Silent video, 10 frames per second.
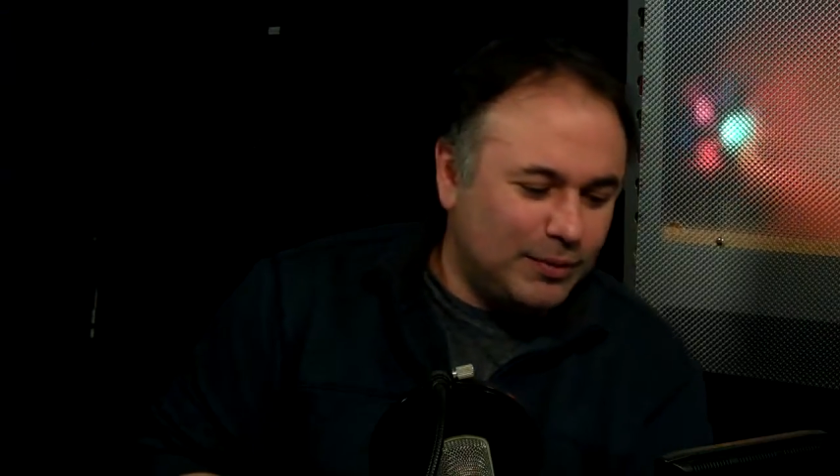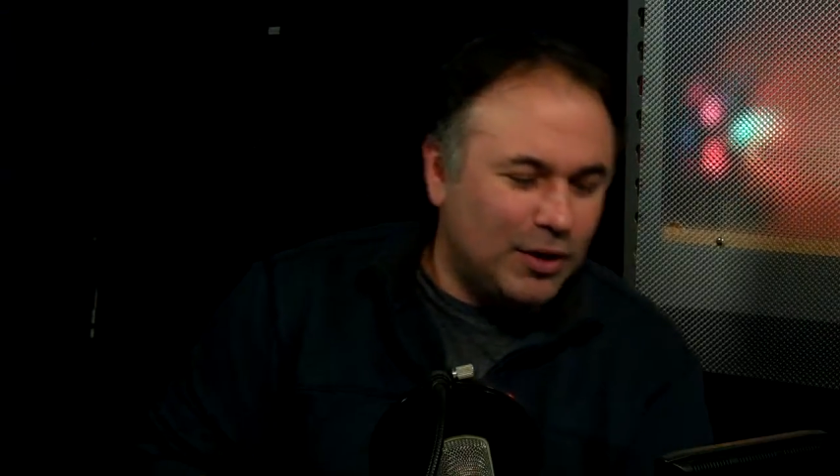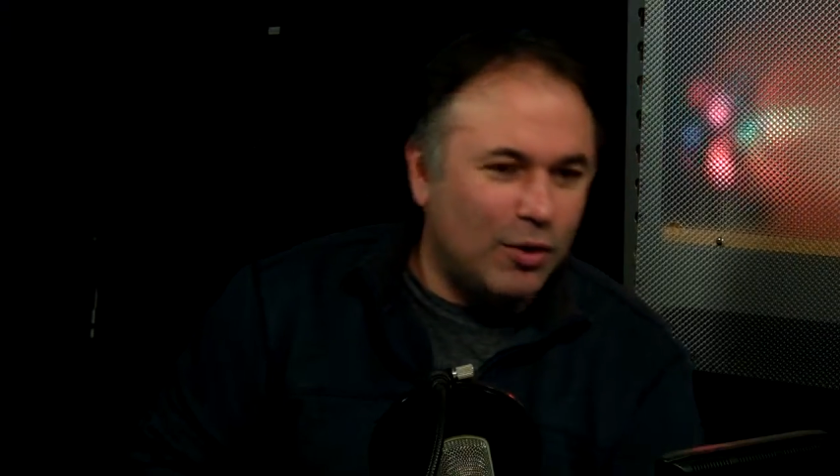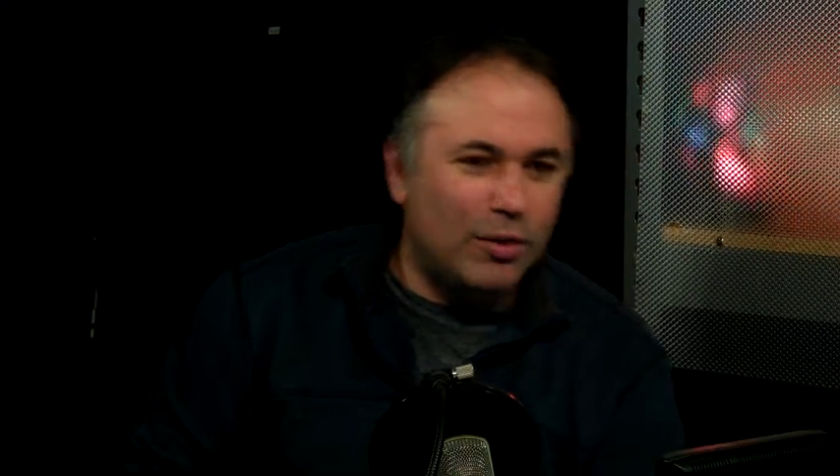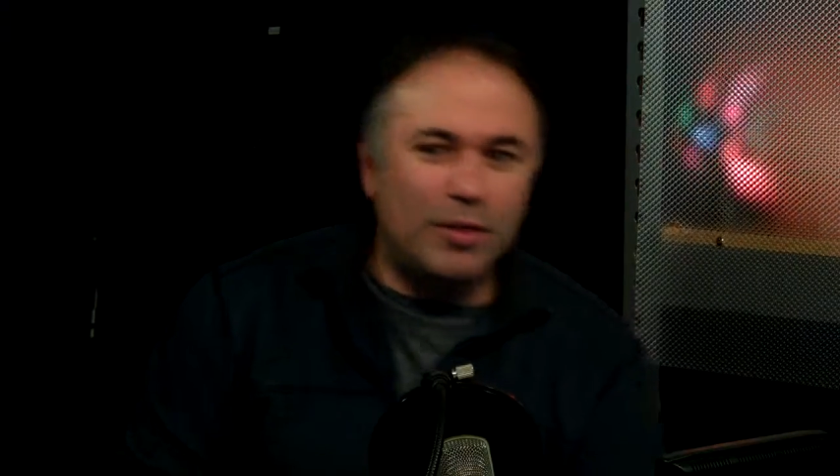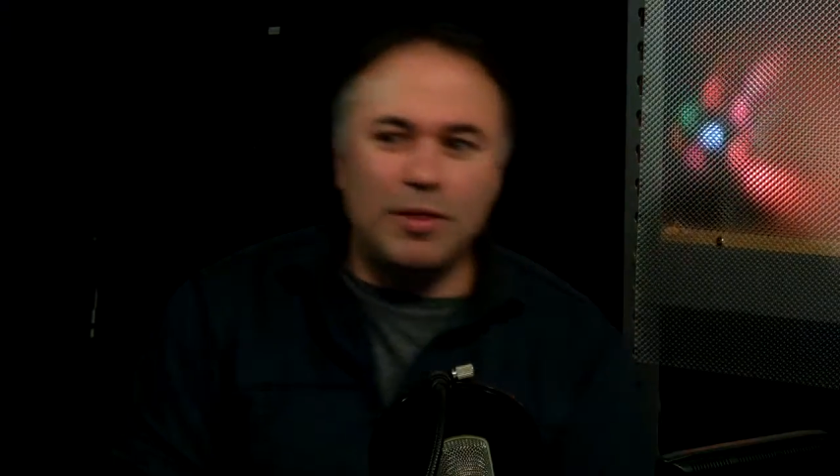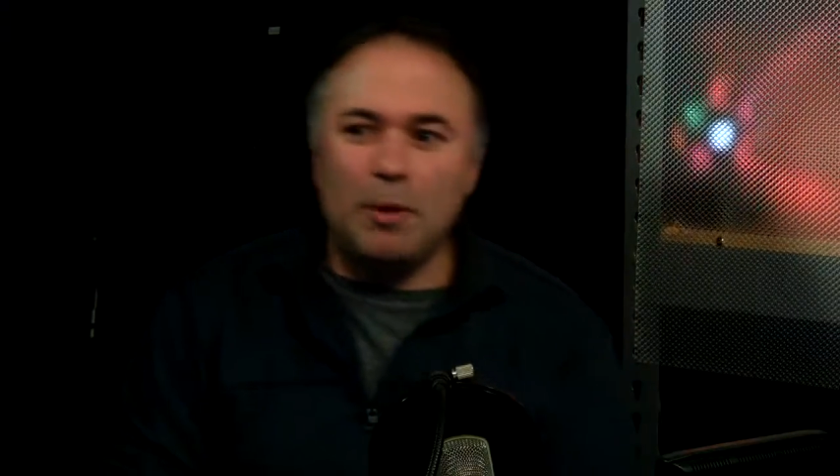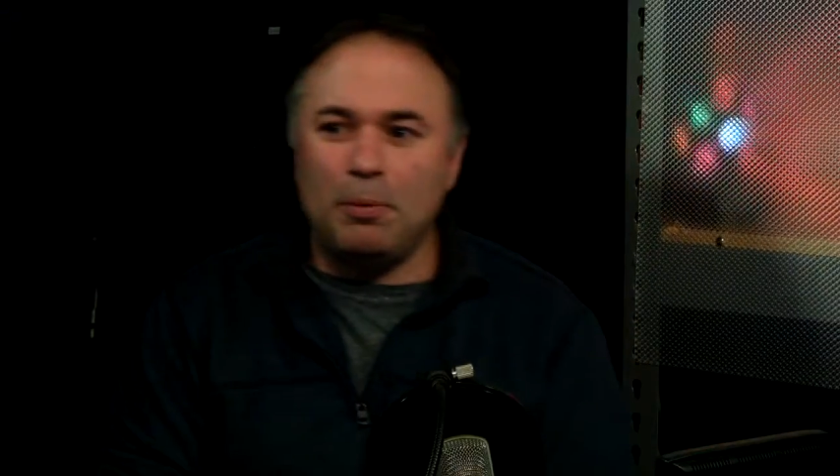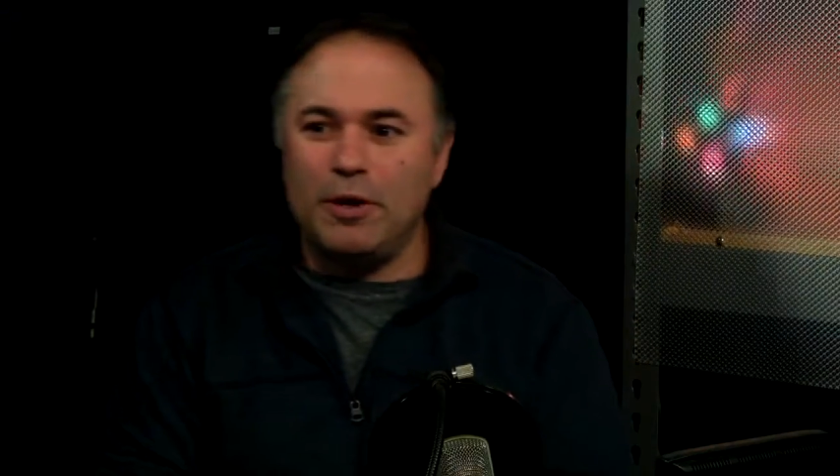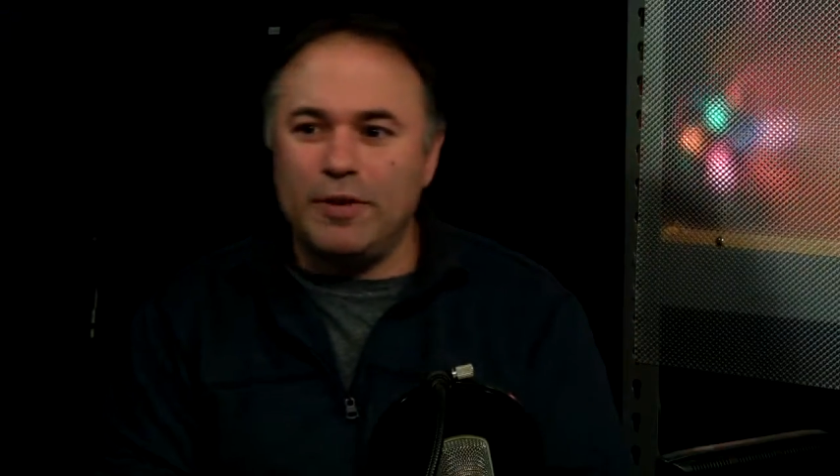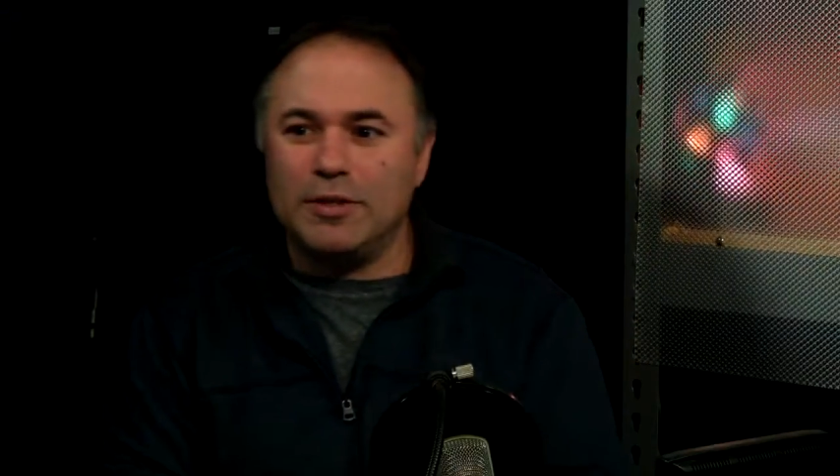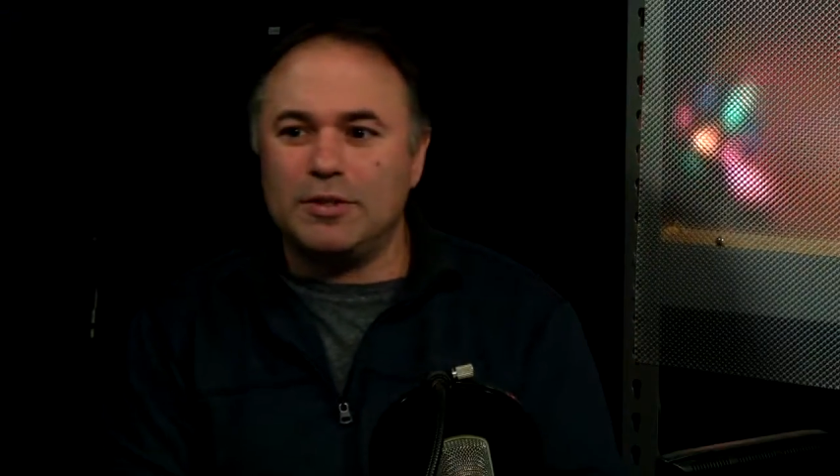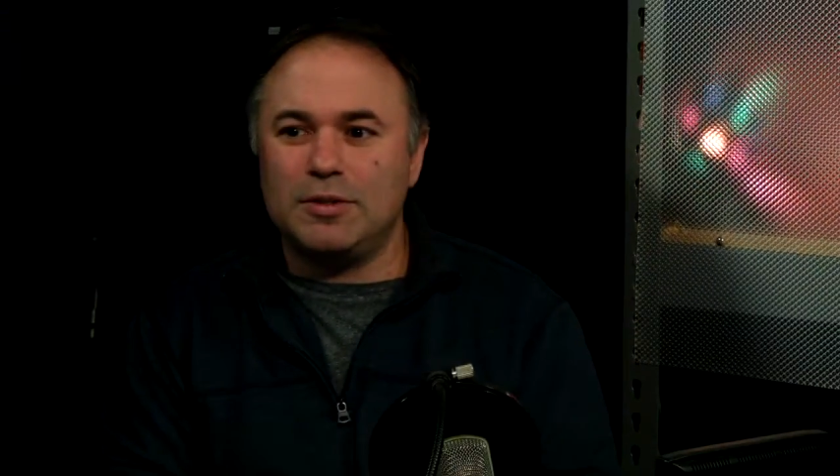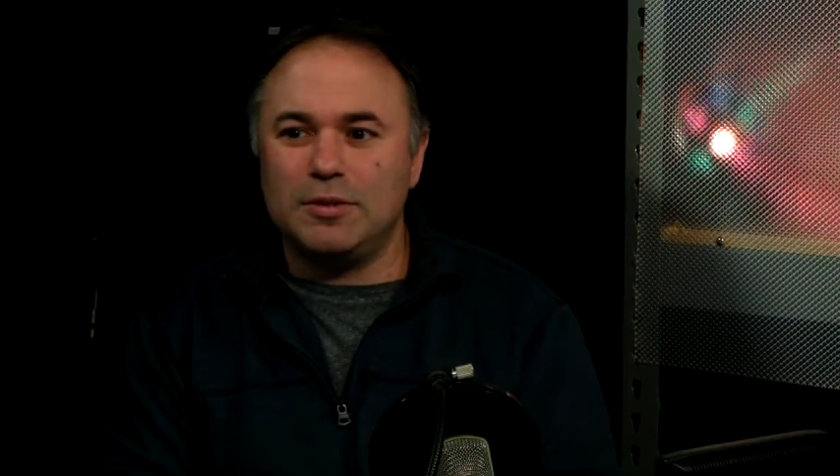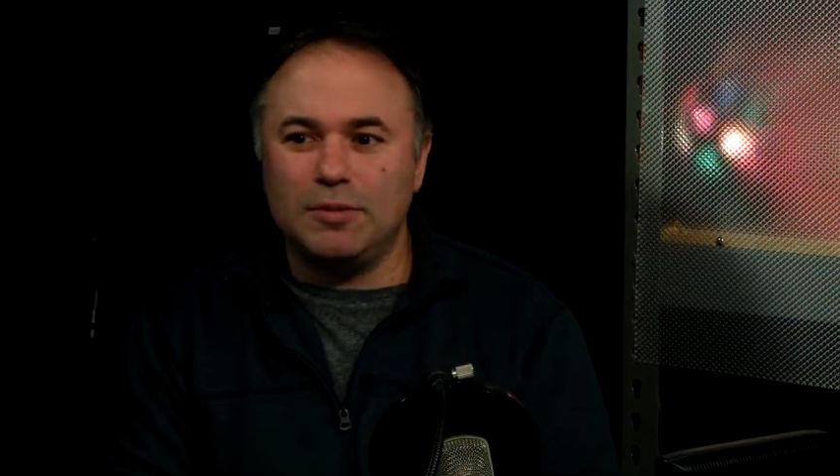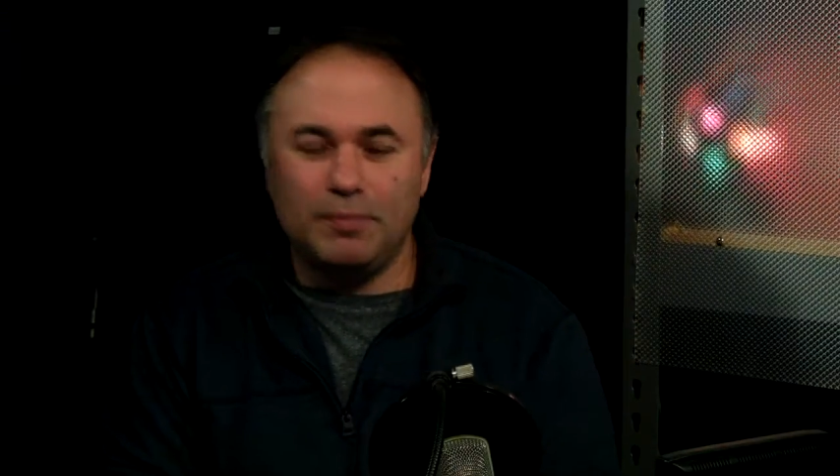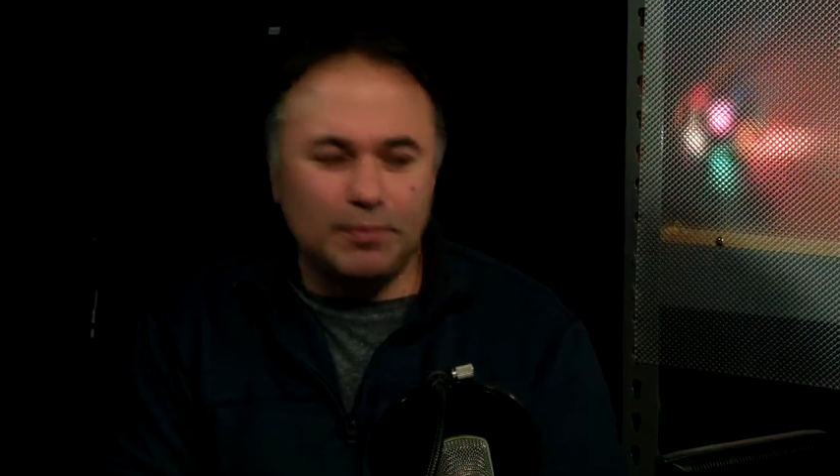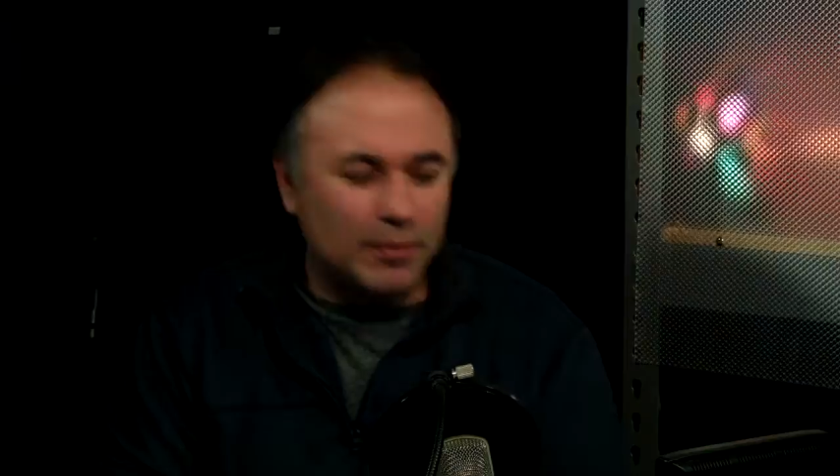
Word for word: you know, I mean, I think their Solo previous... Definitely.